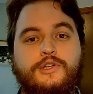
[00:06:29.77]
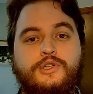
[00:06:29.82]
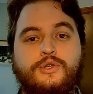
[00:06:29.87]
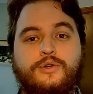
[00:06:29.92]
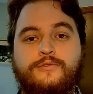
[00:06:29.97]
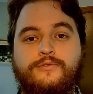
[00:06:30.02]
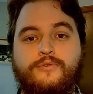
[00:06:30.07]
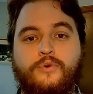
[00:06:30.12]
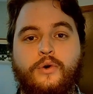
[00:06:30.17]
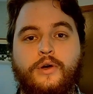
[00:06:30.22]

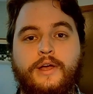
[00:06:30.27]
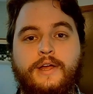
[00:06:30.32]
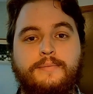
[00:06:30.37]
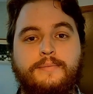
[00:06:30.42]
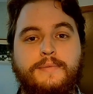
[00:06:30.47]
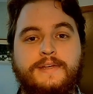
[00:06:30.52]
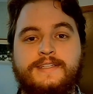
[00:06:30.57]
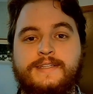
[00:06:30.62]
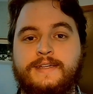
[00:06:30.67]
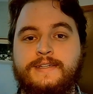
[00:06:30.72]
to
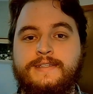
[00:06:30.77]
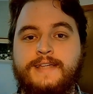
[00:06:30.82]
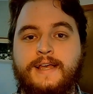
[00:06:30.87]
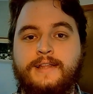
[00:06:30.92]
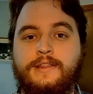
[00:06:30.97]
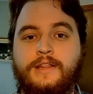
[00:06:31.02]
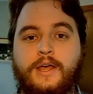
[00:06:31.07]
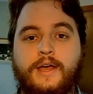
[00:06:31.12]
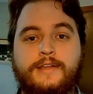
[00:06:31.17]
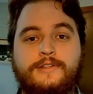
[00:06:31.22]
avoid missing
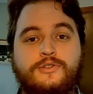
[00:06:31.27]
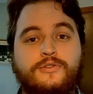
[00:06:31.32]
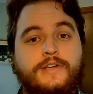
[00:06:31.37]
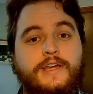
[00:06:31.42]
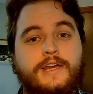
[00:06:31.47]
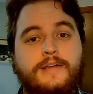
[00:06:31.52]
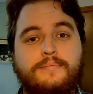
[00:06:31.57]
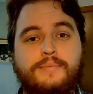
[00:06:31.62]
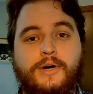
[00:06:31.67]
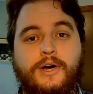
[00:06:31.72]
deadlines or
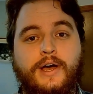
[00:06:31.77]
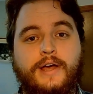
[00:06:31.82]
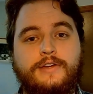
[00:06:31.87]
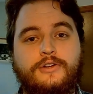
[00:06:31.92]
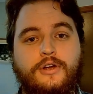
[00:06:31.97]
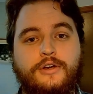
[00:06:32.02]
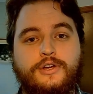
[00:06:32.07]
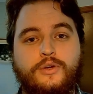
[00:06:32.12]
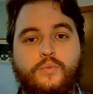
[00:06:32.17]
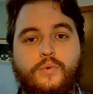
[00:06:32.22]
getting
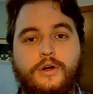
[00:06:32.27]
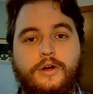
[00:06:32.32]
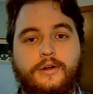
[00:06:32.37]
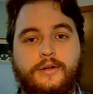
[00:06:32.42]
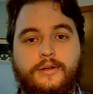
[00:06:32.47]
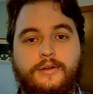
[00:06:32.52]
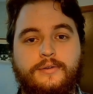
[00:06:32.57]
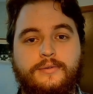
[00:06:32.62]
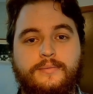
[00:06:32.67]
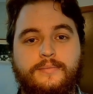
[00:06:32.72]
behind on your work.